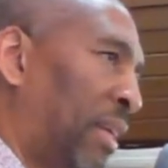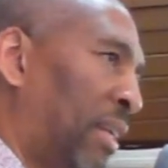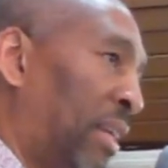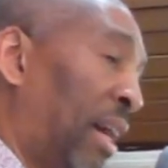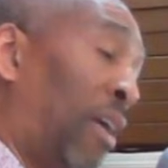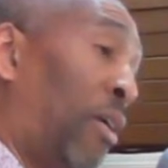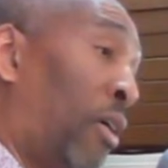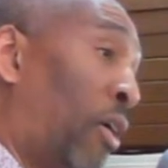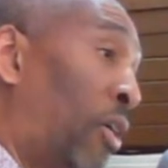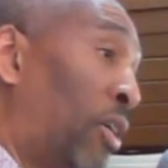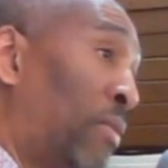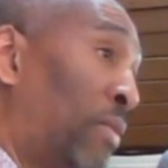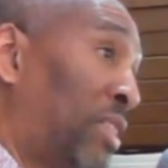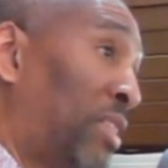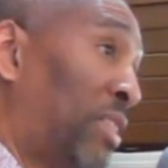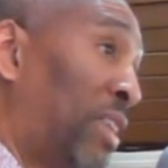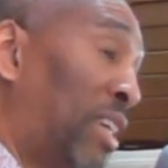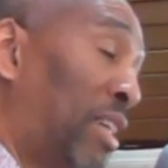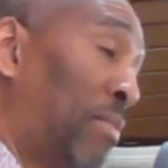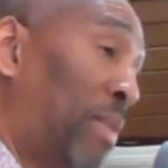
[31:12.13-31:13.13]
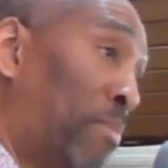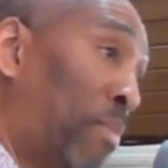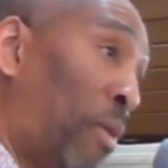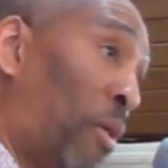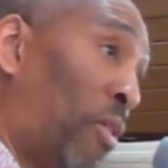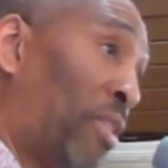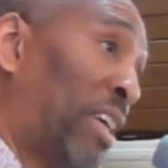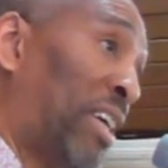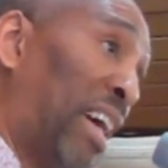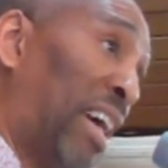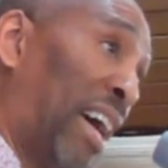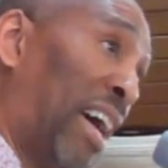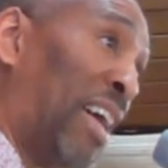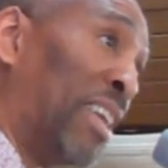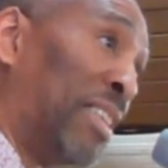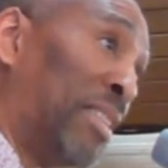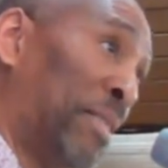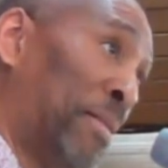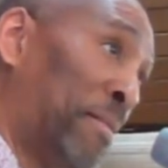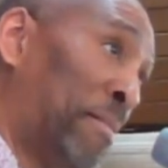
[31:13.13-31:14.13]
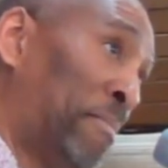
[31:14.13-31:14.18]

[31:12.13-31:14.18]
Now all of us need to be born again.